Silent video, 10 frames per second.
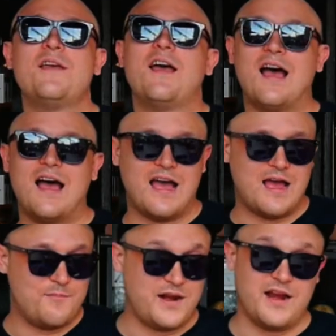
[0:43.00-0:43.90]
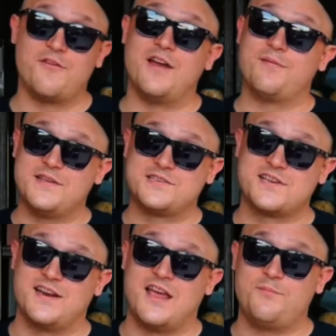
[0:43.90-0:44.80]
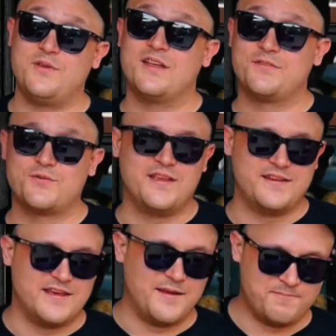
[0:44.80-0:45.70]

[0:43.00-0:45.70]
But anyway, this is gonna help you get through your day.